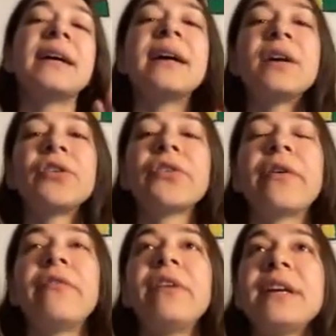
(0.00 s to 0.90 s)

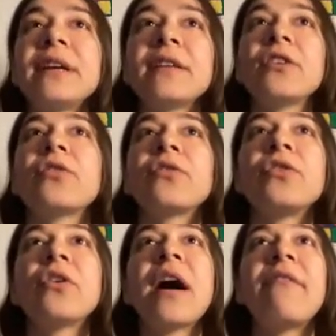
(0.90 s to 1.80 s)
You're reading,
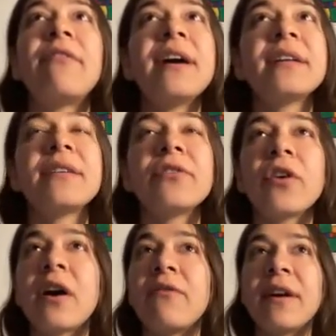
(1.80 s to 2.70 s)
you have read
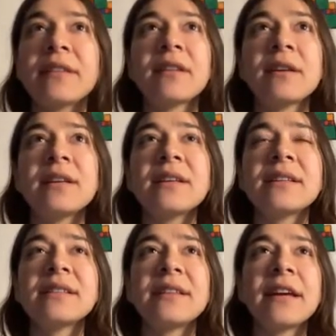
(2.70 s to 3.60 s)
the
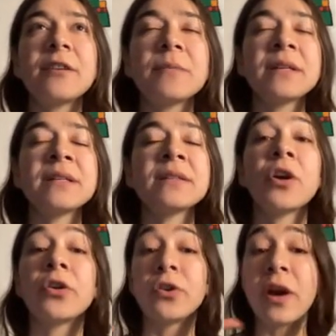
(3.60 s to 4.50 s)

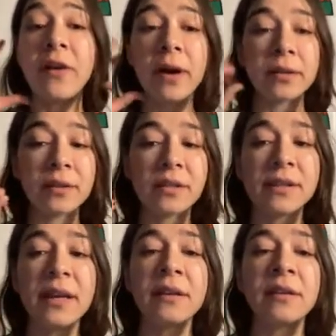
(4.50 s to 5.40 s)
statement, you have
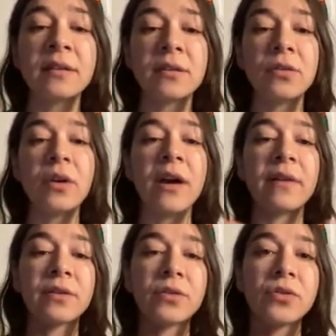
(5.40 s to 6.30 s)
understand it, you
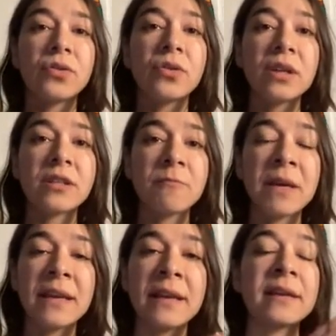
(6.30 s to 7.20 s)
have understood its
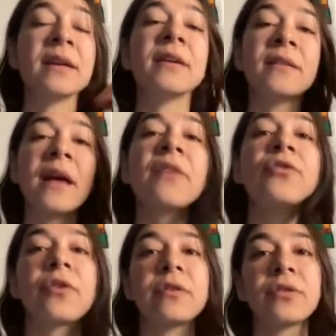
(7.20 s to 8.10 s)
meaning. Now
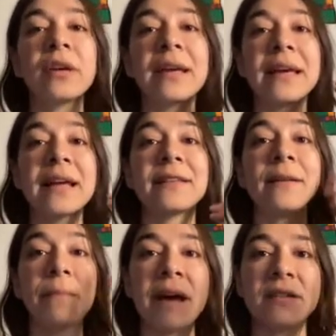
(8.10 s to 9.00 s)
you're looking
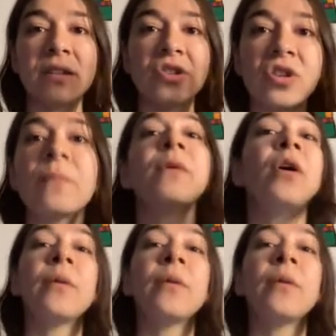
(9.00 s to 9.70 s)
at the passage.